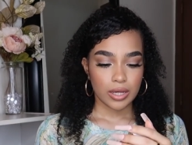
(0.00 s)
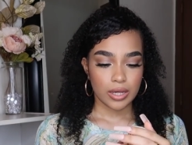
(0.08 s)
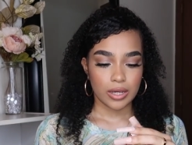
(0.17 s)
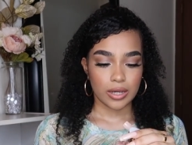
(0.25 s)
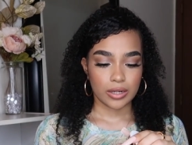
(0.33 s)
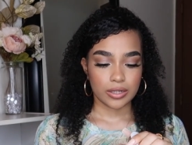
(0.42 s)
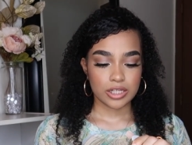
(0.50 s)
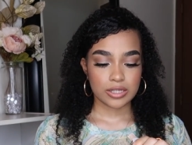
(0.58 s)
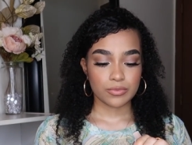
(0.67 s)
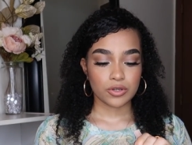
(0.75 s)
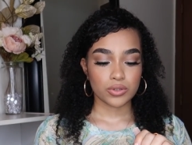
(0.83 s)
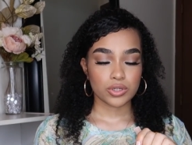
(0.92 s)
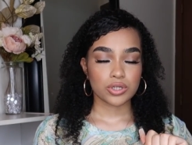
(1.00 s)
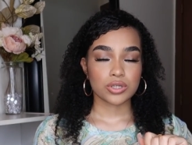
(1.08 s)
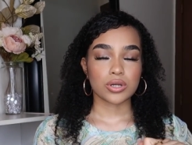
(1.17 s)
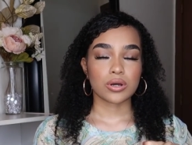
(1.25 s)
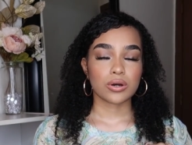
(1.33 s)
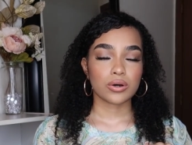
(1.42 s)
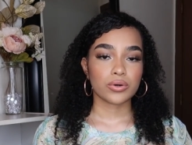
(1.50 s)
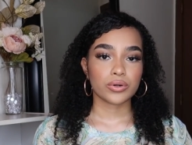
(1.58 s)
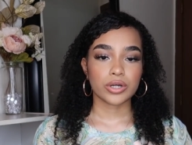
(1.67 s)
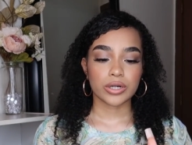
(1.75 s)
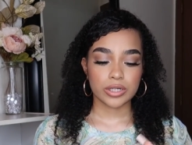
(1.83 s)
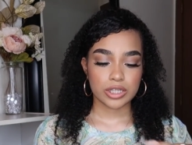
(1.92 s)
and it smells so
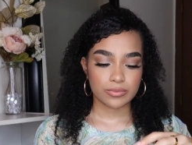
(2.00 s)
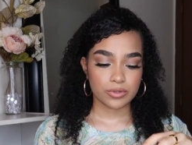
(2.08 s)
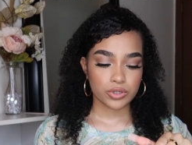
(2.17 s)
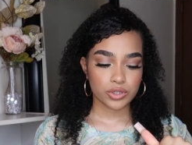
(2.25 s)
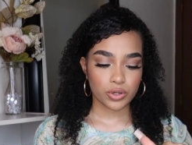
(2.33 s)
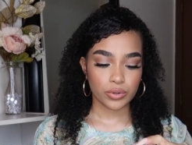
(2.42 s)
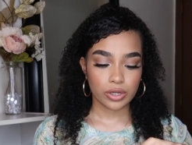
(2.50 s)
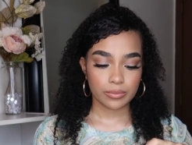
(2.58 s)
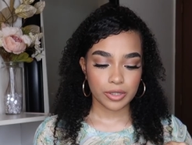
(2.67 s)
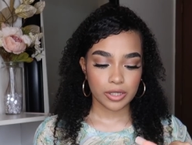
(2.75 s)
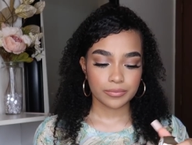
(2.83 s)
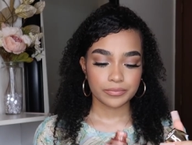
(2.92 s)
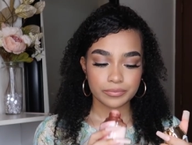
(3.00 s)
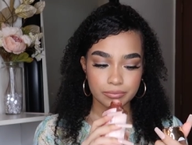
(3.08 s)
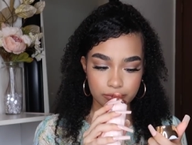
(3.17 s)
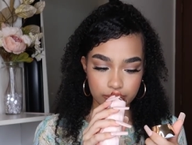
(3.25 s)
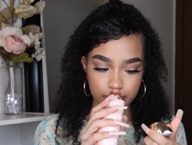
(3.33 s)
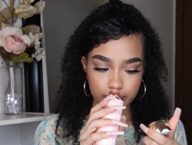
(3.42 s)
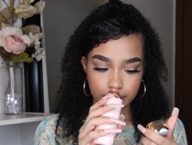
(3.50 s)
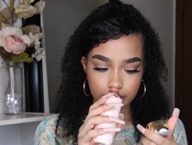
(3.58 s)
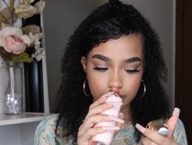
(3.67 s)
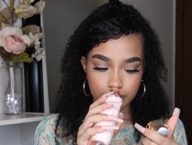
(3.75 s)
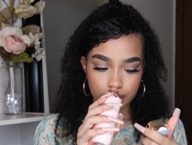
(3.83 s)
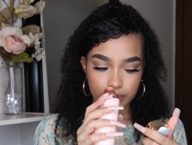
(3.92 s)
good it smells so yummy
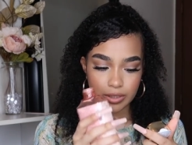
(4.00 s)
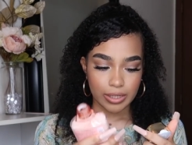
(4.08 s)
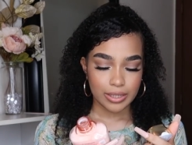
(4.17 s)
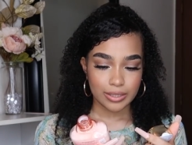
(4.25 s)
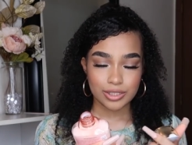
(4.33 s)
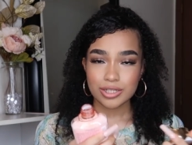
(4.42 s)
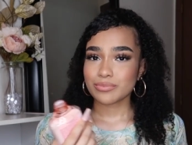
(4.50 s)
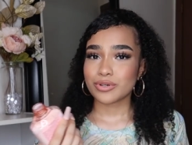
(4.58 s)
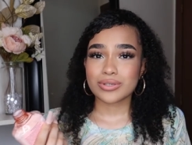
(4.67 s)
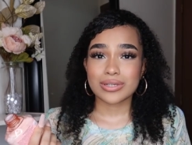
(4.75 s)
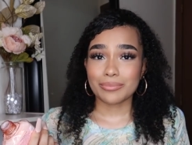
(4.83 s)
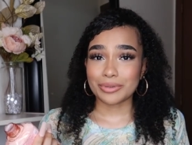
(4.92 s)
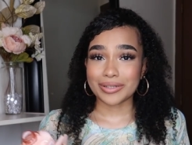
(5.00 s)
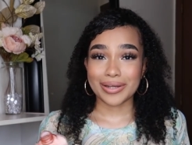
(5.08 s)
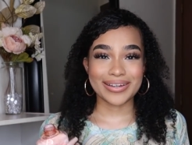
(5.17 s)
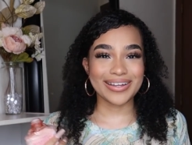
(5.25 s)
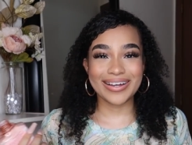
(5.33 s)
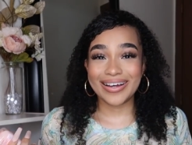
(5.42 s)
and it just smells yummy like